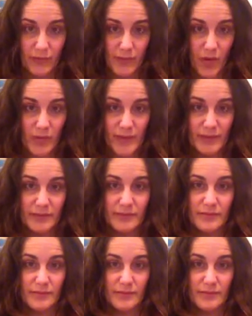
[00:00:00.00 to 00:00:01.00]
moment
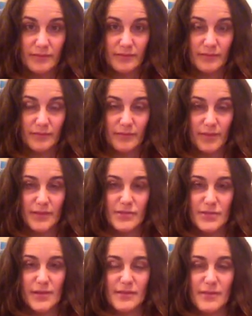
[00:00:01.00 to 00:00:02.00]
because
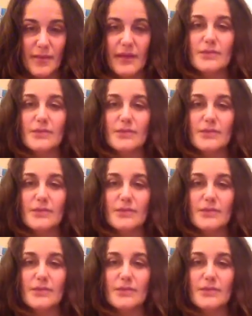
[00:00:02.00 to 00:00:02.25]
you get to make a